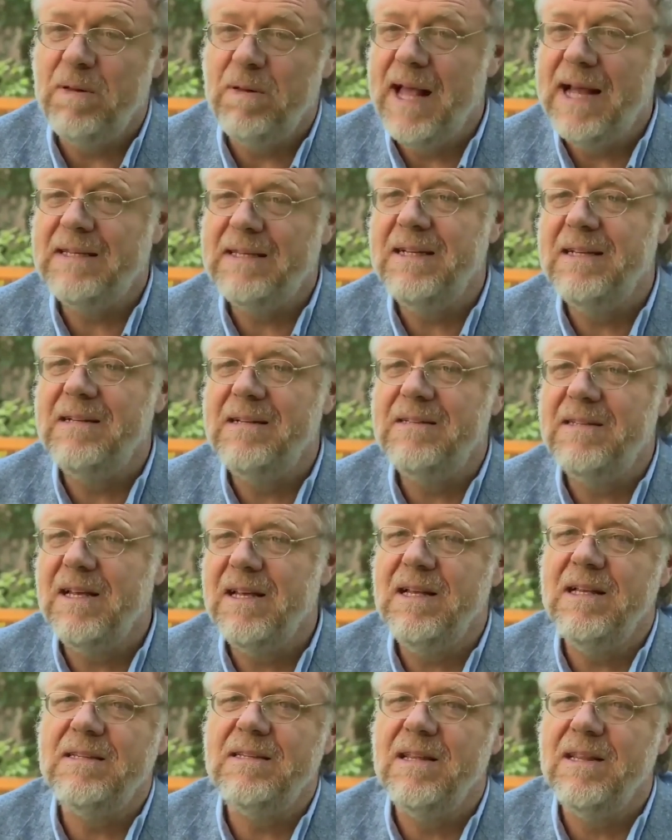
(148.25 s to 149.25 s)
planted in
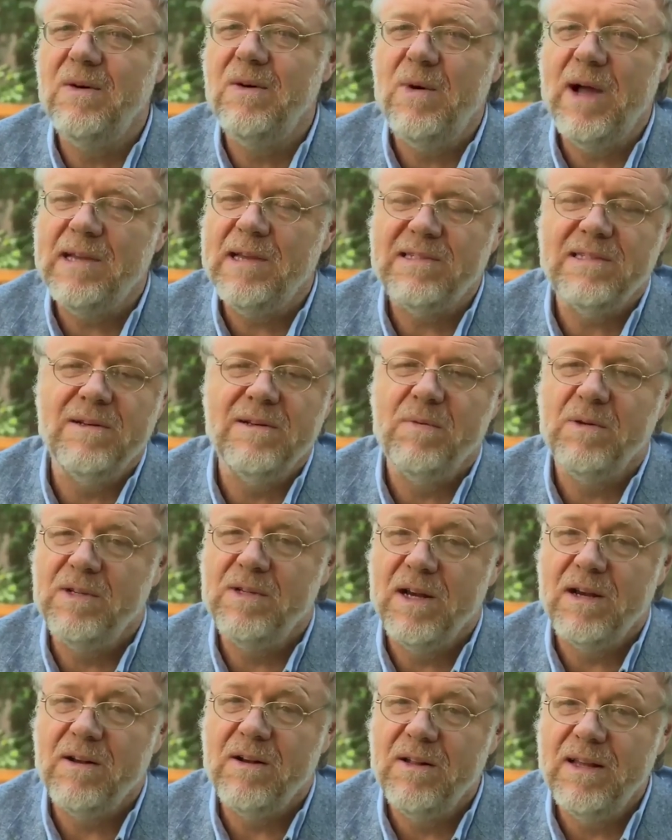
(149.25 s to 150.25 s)
cities in the West and
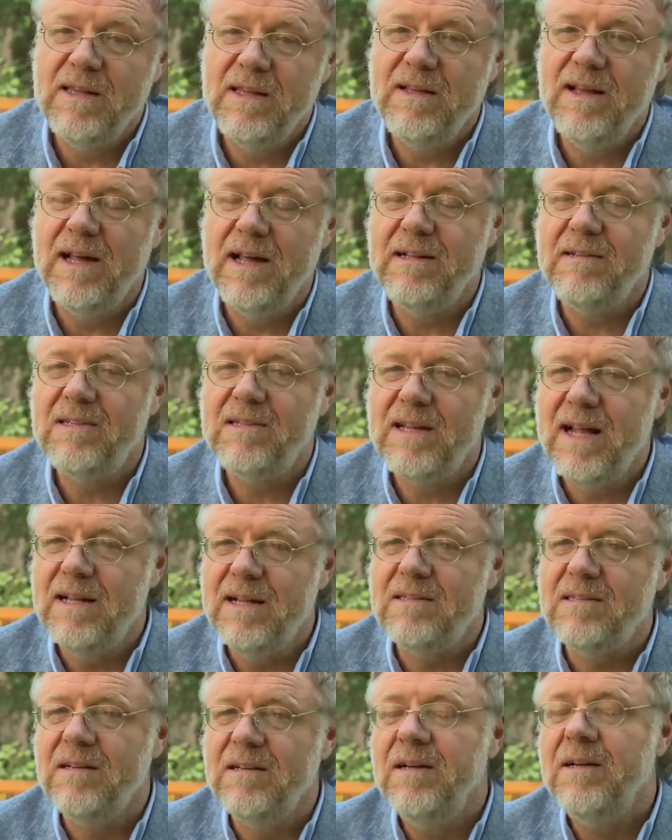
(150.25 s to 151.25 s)
particularly in the United
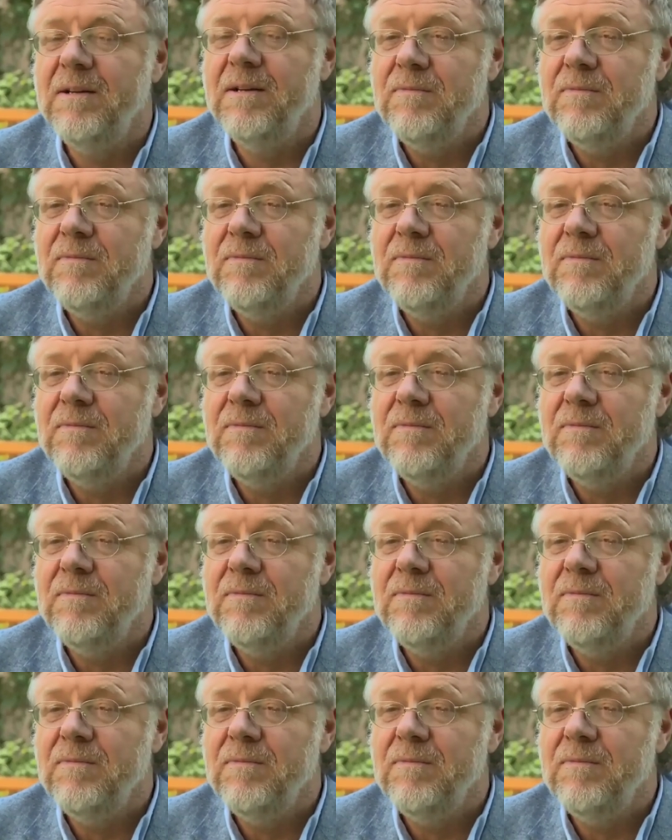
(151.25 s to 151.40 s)
States.